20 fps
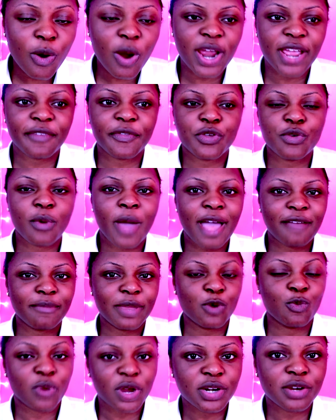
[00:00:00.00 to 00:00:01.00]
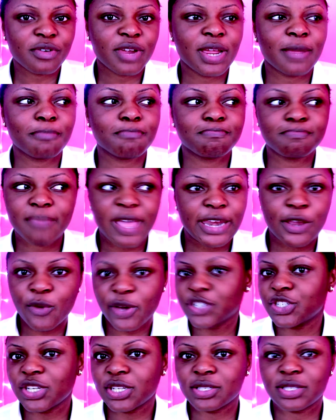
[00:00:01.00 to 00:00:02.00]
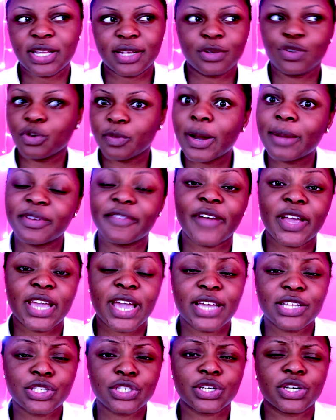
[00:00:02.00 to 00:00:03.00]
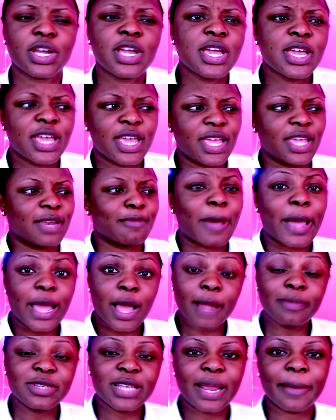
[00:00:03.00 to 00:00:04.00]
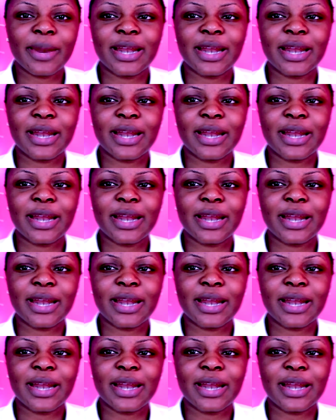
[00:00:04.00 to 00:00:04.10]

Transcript: or if you have been wondering any questions, then you'll probably find your answer in my update.